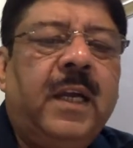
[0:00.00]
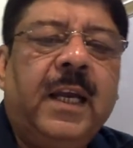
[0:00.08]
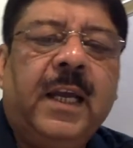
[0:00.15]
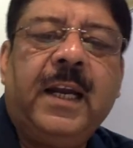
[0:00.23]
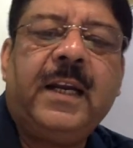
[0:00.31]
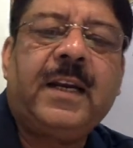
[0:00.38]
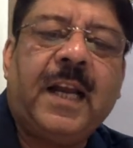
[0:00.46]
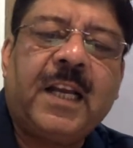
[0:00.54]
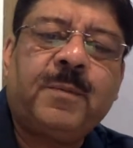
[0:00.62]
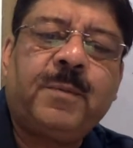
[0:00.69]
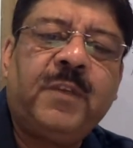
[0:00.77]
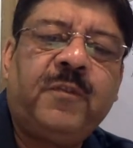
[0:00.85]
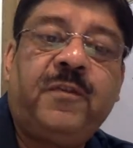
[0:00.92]
Elite class
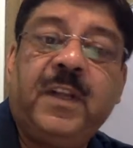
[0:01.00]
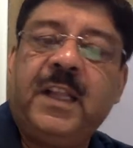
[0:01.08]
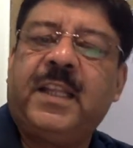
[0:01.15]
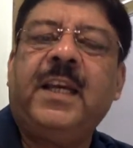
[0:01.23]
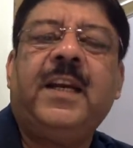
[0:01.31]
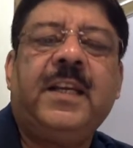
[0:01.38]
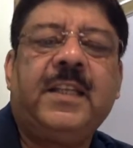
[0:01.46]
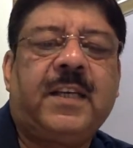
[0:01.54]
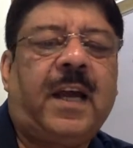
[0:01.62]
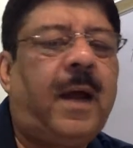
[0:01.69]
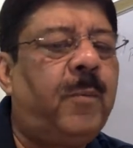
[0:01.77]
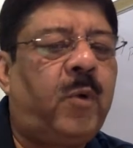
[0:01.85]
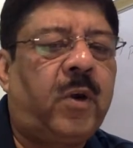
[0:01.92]
means filthy rich,
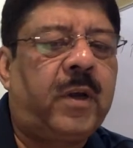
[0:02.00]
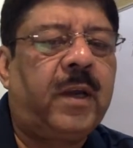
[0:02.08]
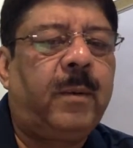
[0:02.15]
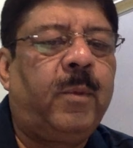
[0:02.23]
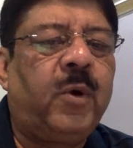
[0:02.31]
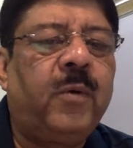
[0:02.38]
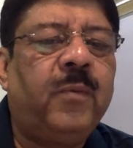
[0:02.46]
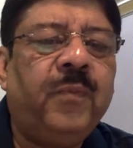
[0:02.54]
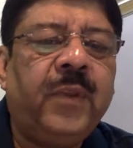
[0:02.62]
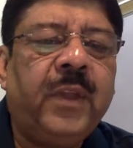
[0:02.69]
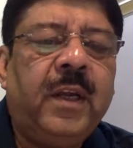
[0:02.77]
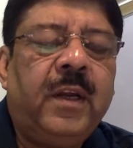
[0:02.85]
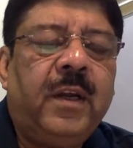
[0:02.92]
I am talking about.
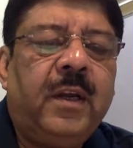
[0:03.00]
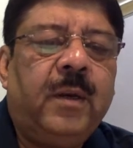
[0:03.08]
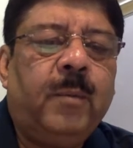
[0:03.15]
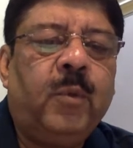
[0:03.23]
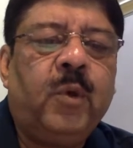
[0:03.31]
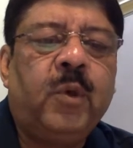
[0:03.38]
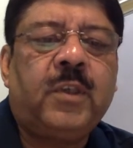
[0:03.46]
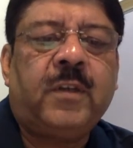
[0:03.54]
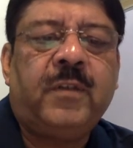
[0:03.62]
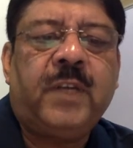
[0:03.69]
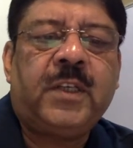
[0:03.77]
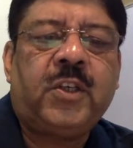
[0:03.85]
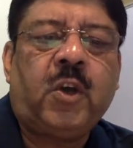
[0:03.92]
Most of
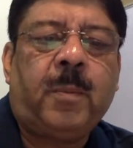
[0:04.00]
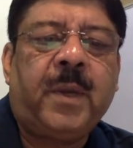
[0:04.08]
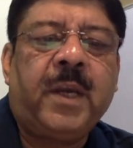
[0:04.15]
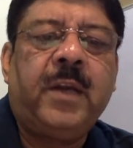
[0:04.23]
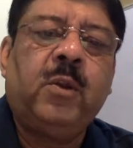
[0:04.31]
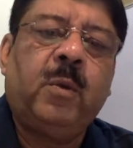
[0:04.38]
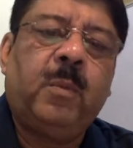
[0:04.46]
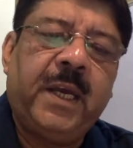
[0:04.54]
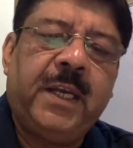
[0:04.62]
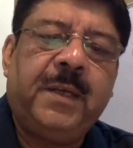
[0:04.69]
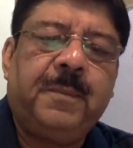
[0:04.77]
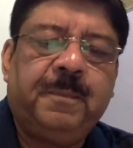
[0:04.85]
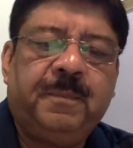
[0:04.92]
their shopping in Dubai.